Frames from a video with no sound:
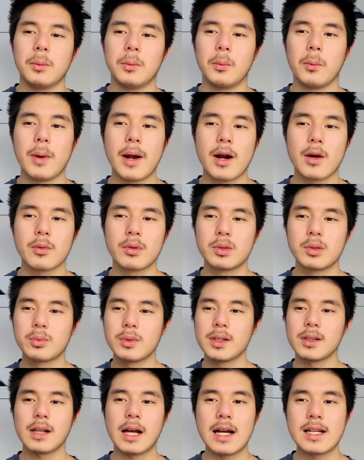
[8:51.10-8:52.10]
where we
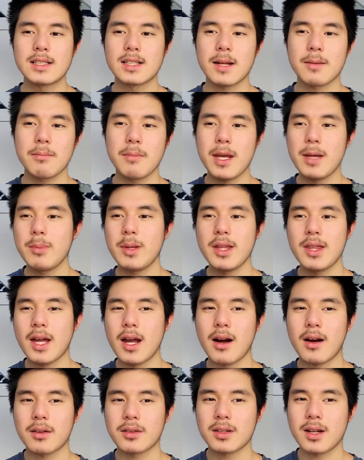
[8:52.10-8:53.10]
realize that maybe
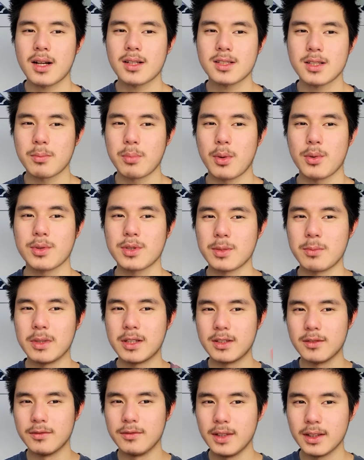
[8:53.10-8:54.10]
they are not supposed to
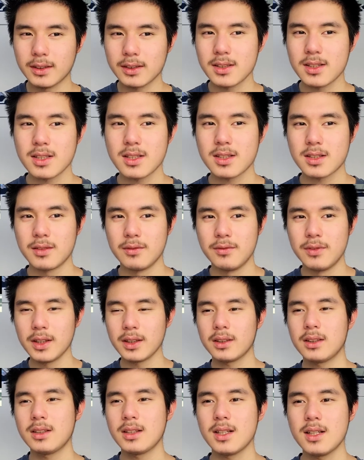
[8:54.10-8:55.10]
be the villains. The
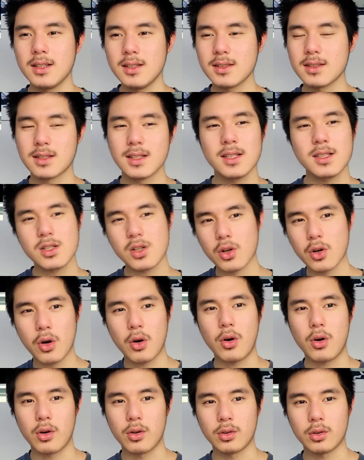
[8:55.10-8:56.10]
villain is this
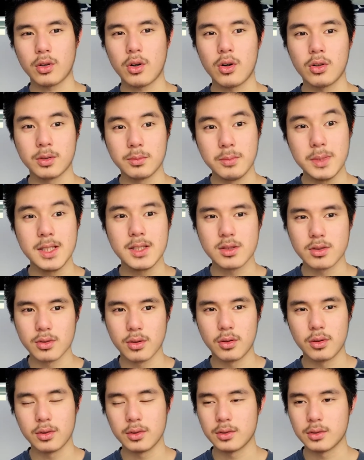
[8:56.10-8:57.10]
girl called
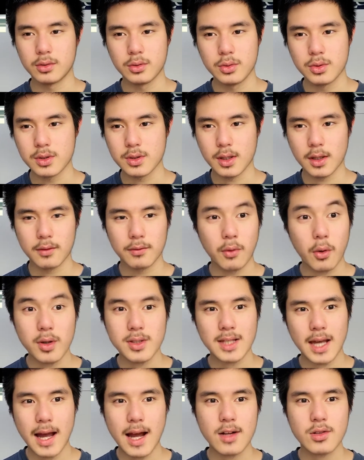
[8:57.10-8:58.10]
Mizuho, whose
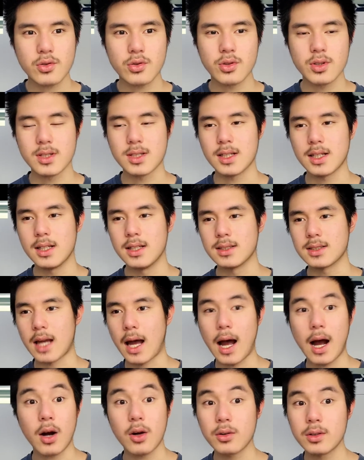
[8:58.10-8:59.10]
voice actress is
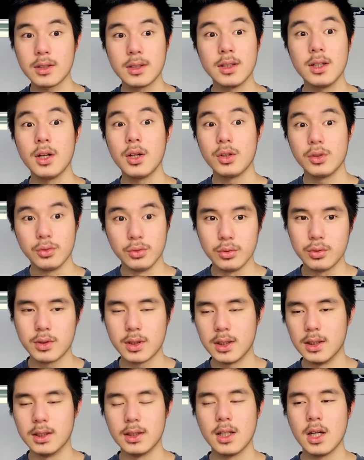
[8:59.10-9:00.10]
Aoi
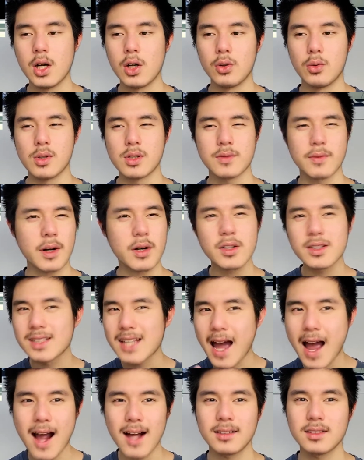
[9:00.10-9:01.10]
Yuki, who is a very
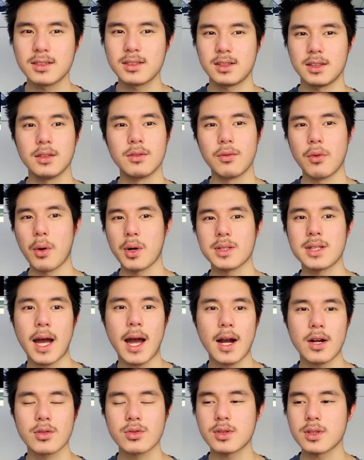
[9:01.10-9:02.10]
talented voice
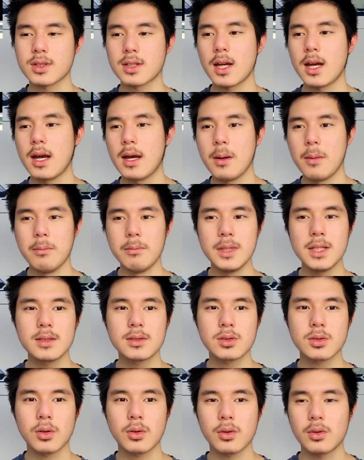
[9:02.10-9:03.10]
actress.
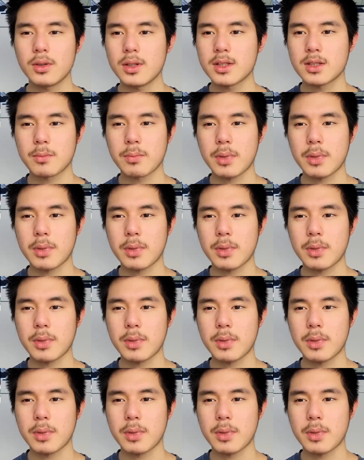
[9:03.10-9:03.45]
Mizuho is